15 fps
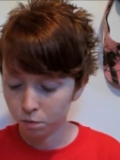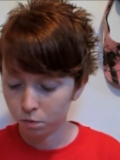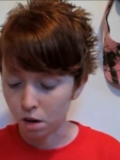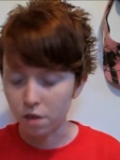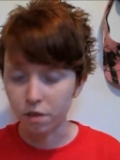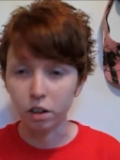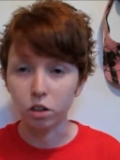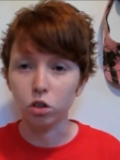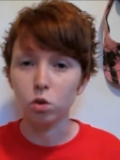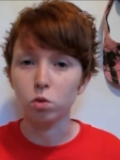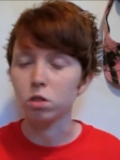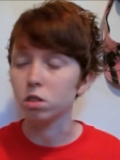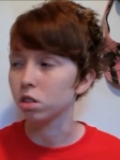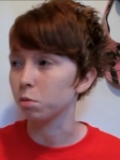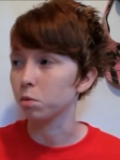If I do,
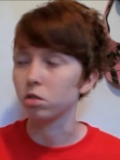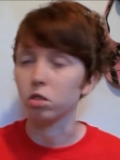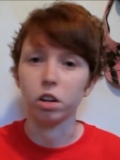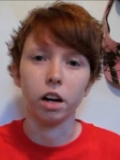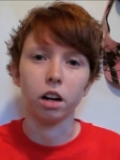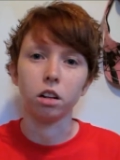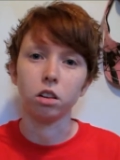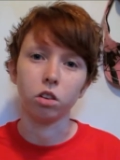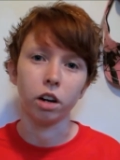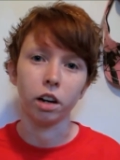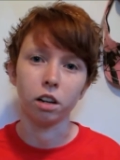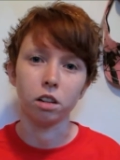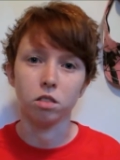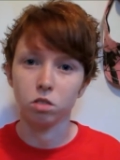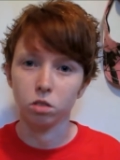then someone's already got it in their
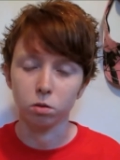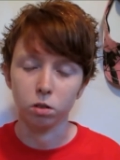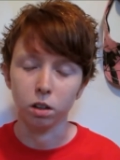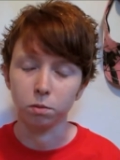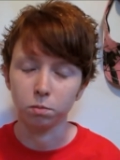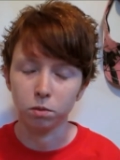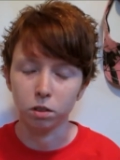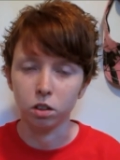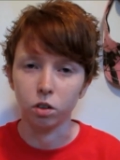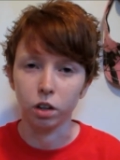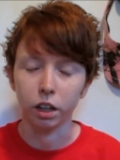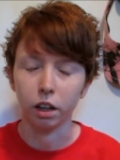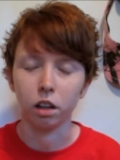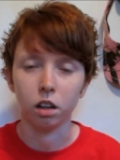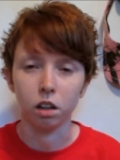hand, so I
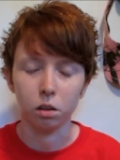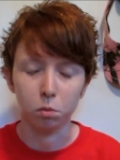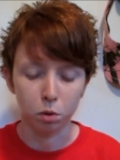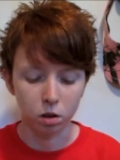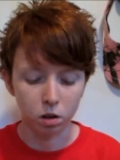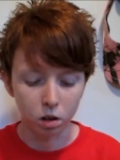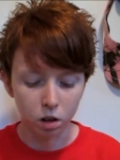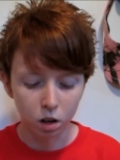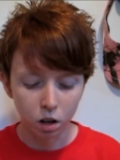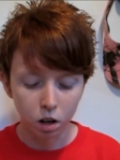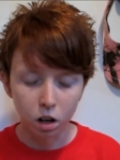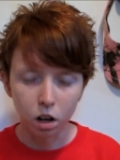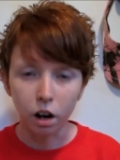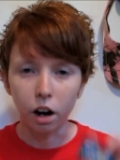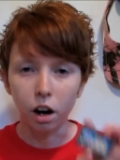can't get it. But
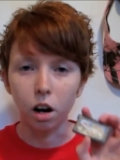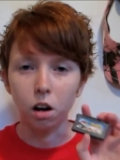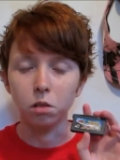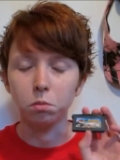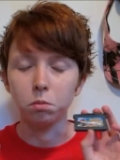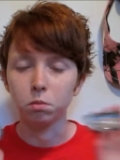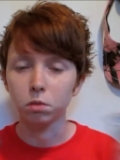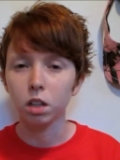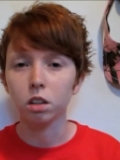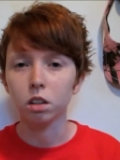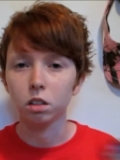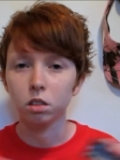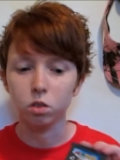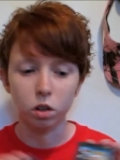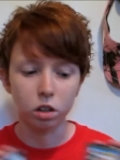yeah,
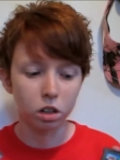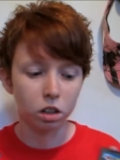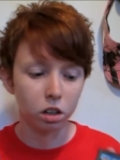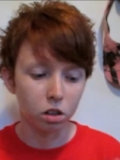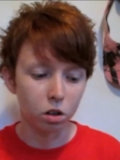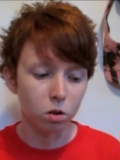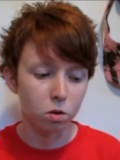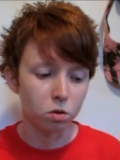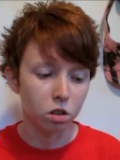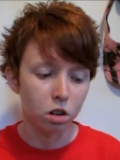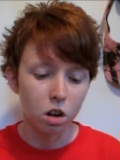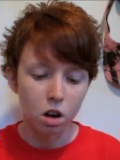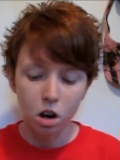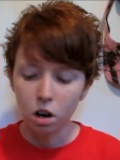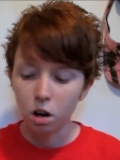so I did get those.
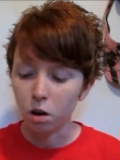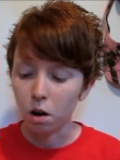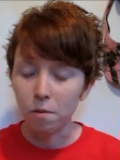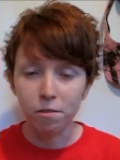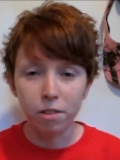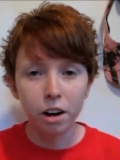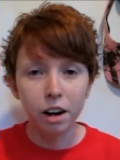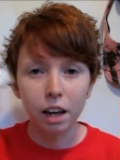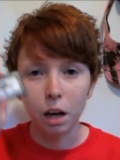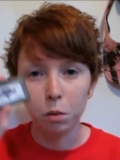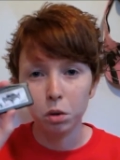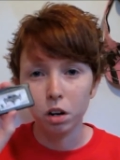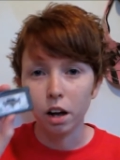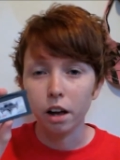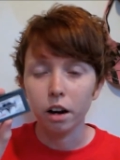Very
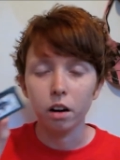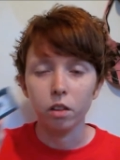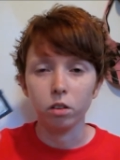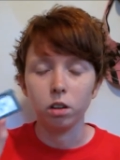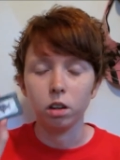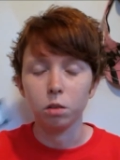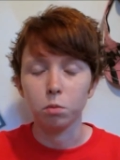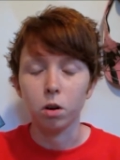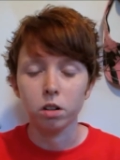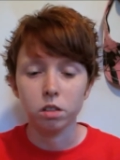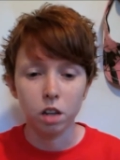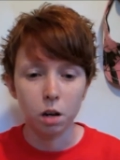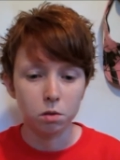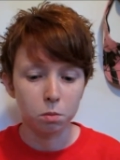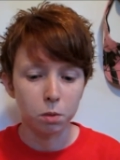happy to add another Kingdom Hearts
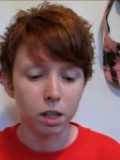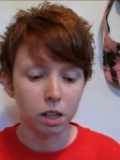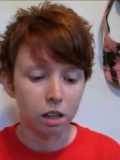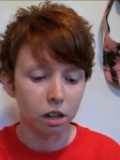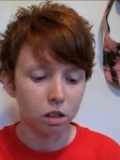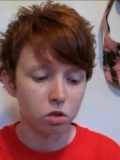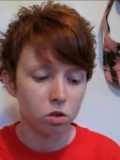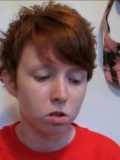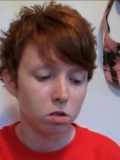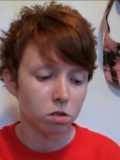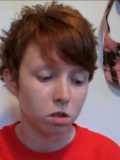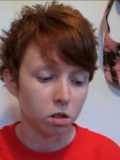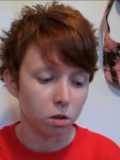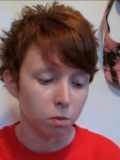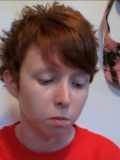game to my collection.
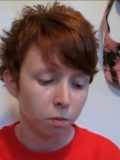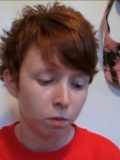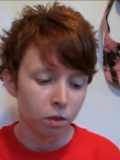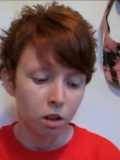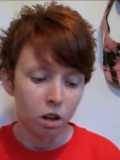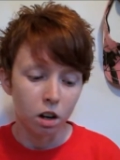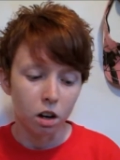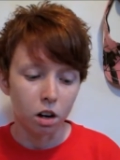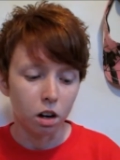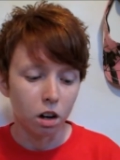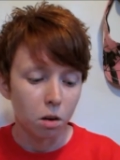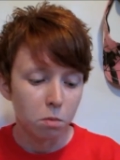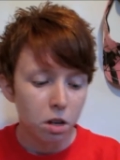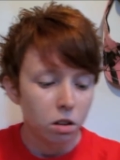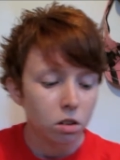So
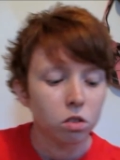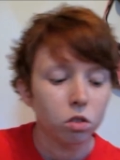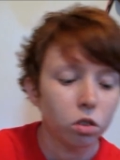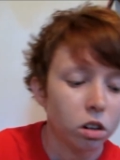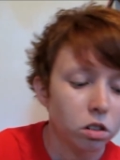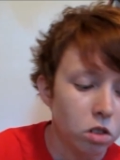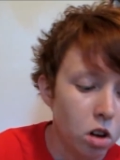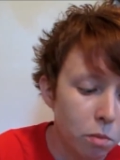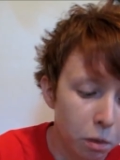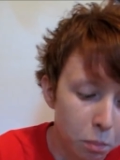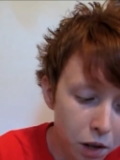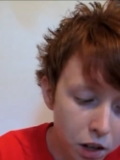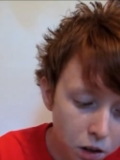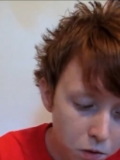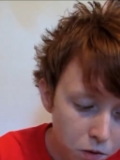yeah, so there's all my
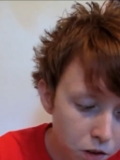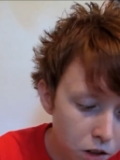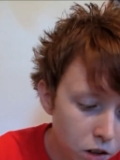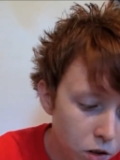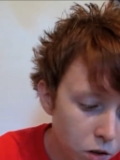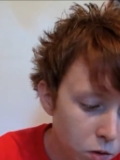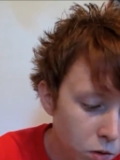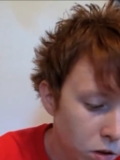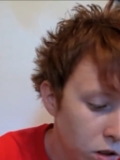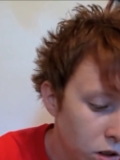pickups video,